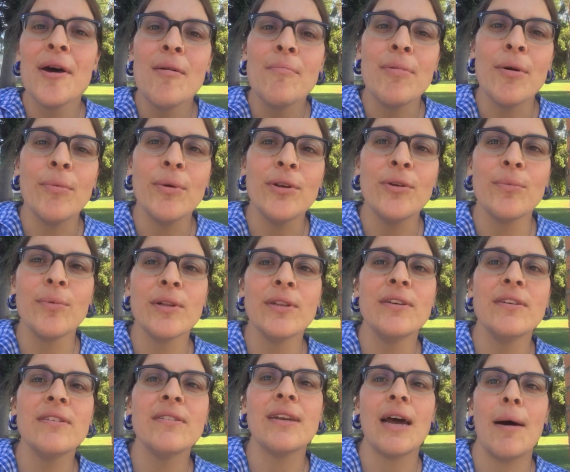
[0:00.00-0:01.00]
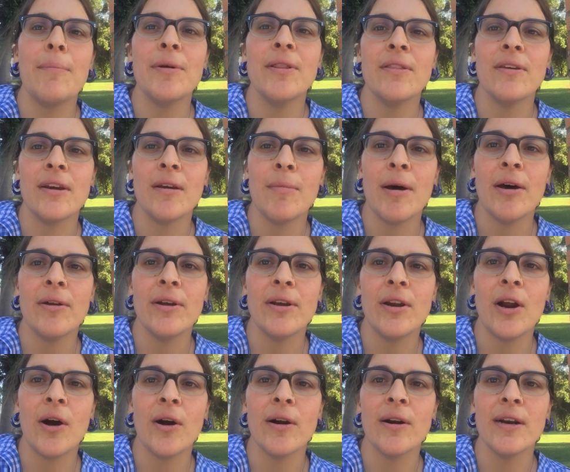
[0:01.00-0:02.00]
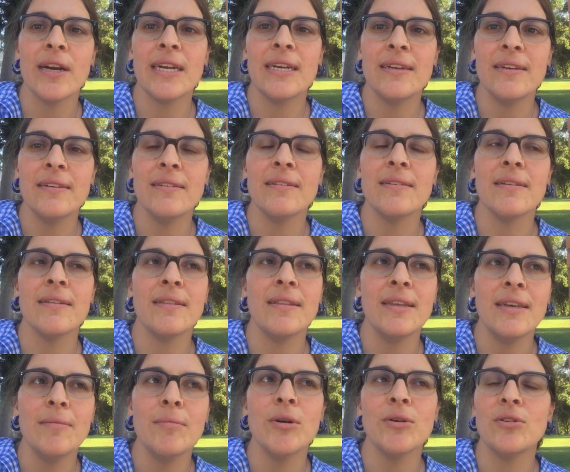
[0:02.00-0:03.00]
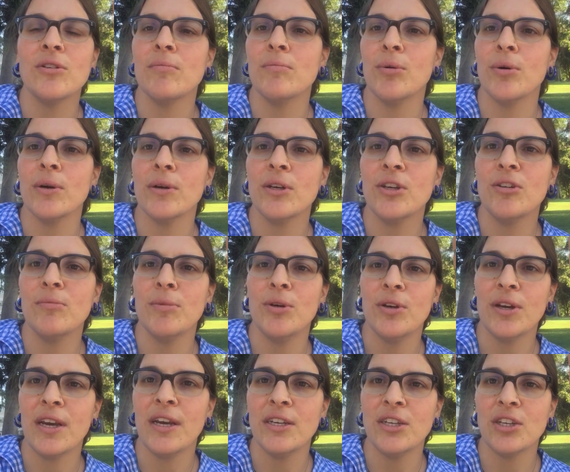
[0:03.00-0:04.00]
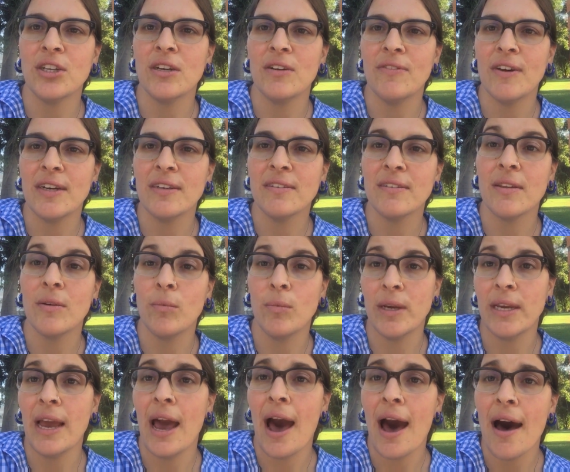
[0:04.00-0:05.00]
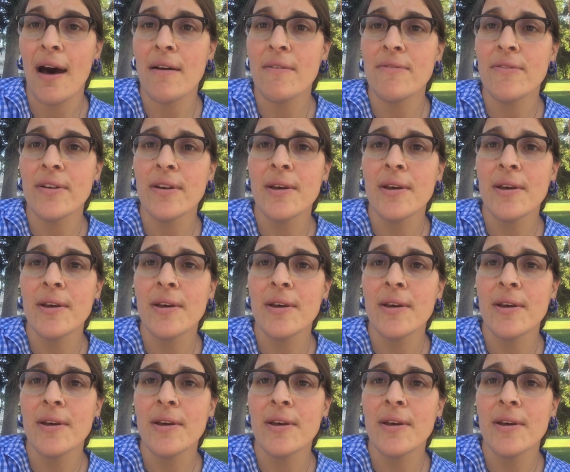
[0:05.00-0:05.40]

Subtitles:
But when you really stop and think about it, art is the most important communication device that we have.